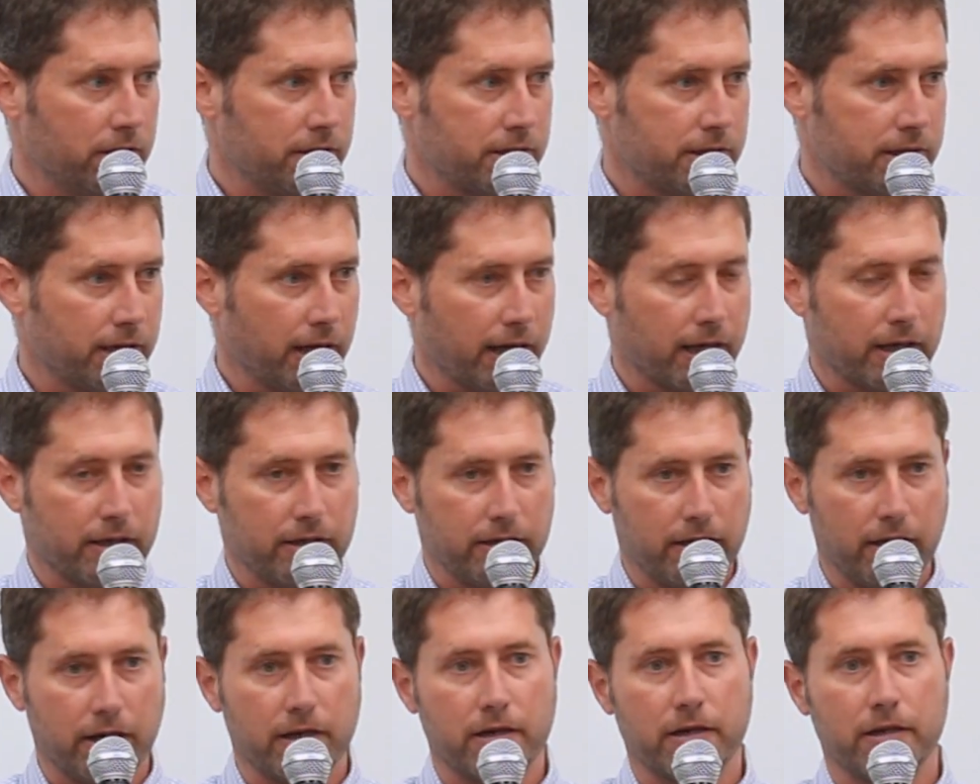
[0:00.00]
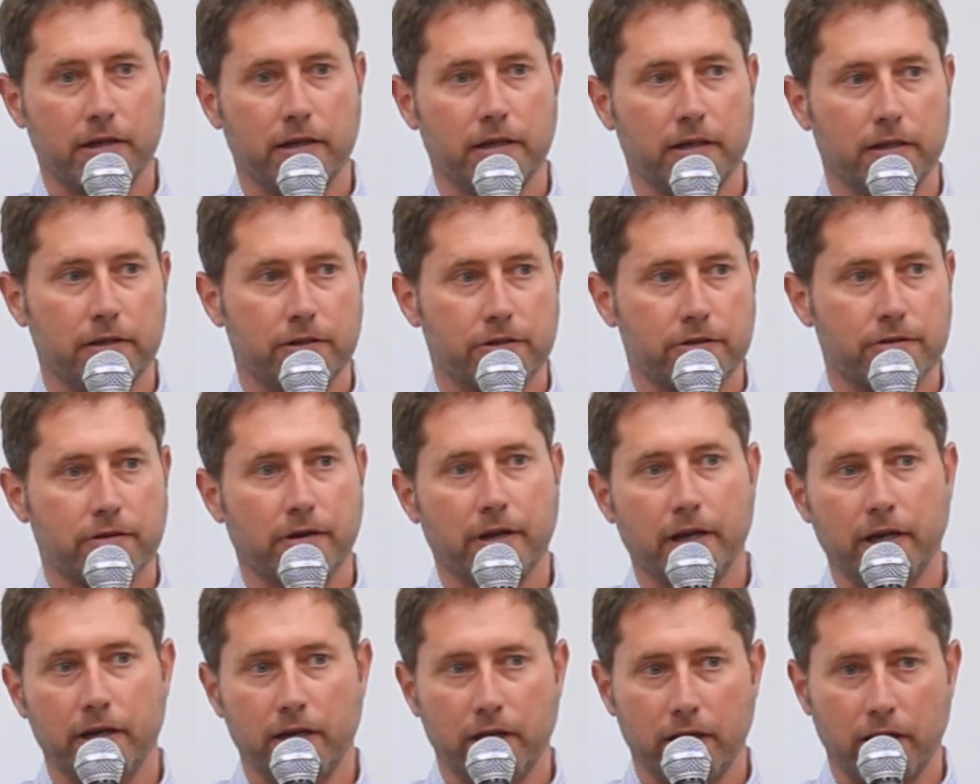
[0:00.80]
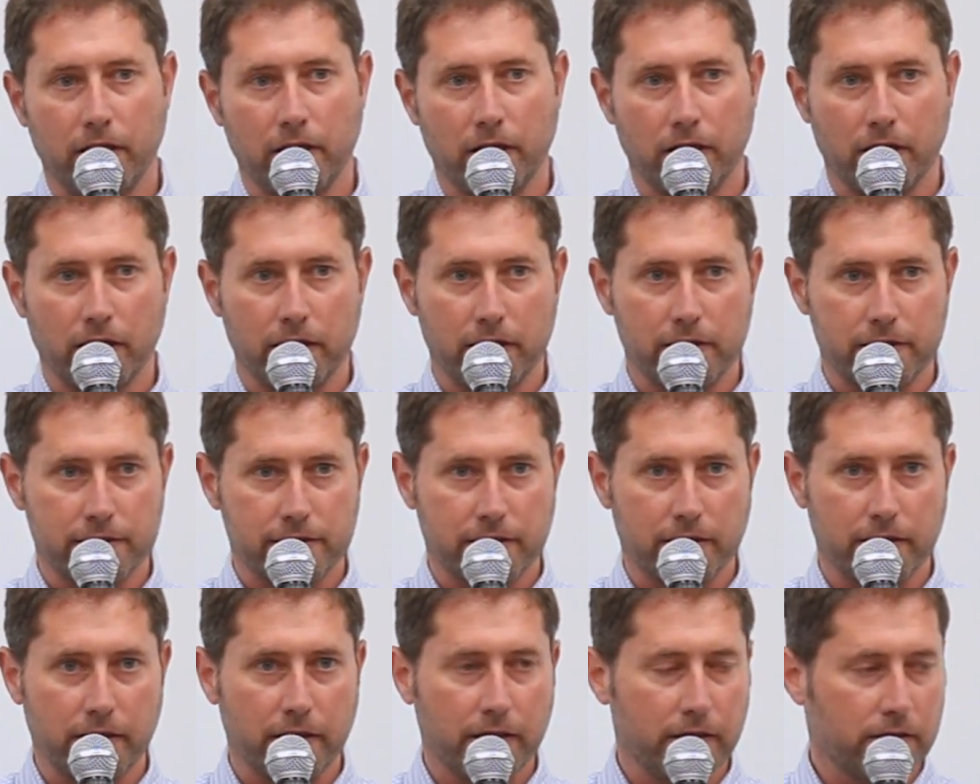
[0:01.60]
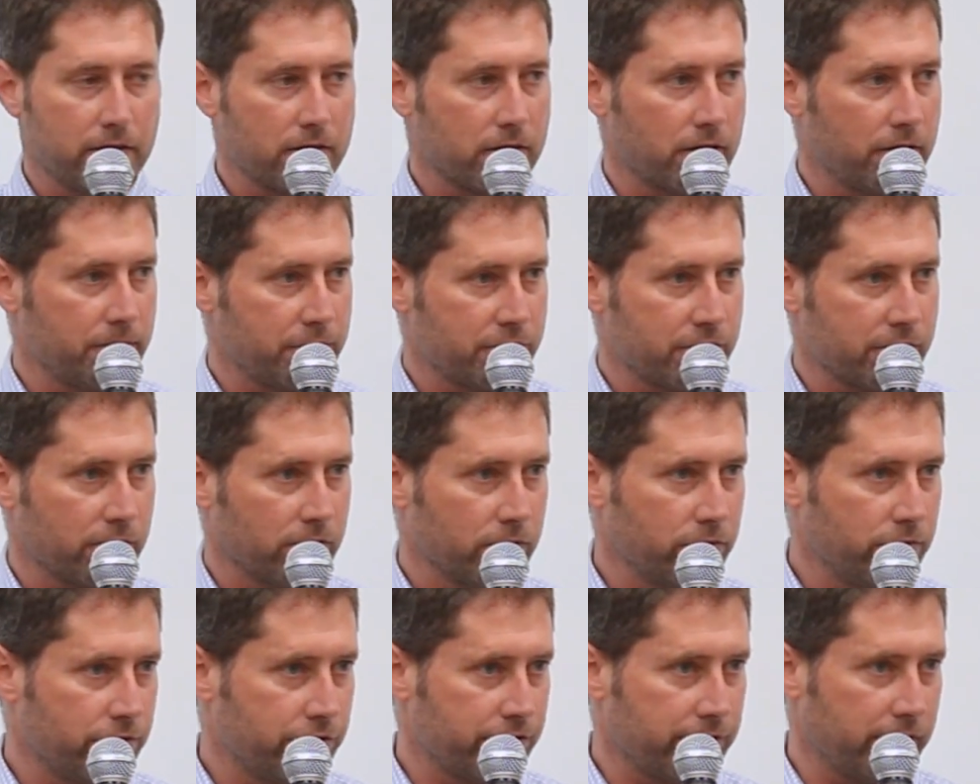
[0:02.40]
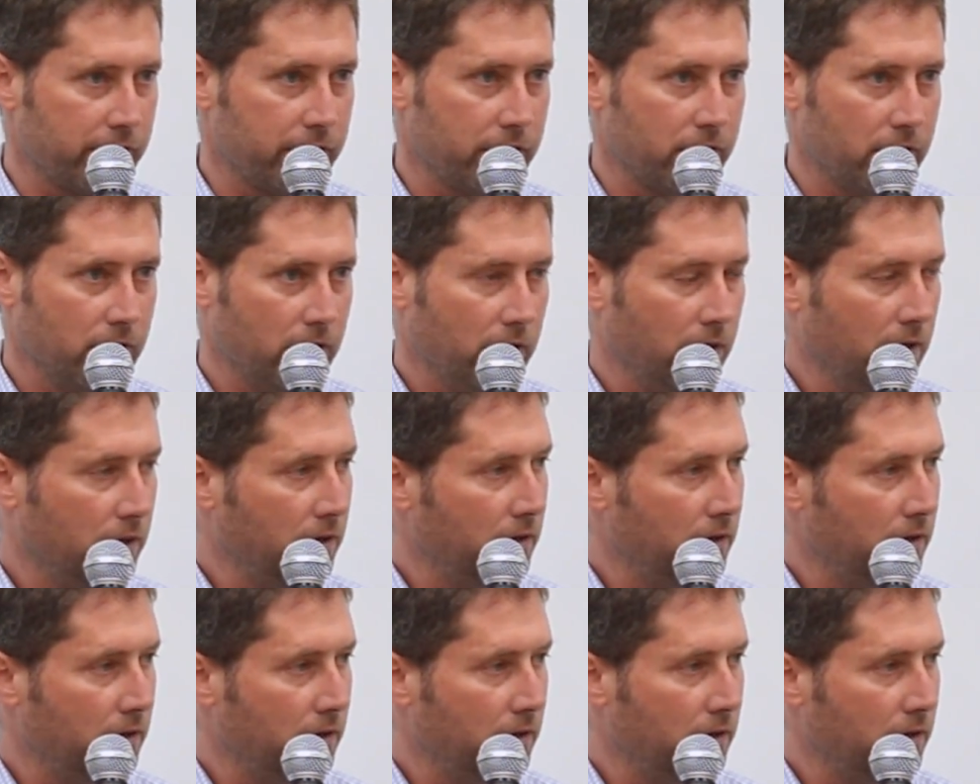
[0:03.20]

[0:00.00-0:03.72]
Secondary trading is an interim solution